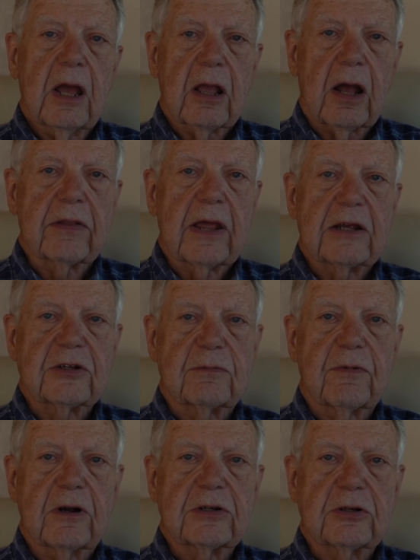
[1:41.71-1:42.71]
got to ask some
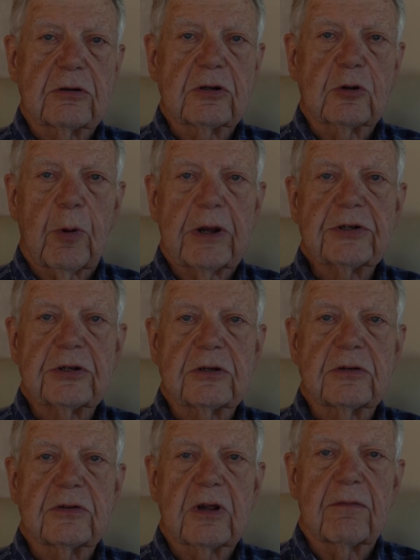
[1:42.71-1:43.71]
very serious questions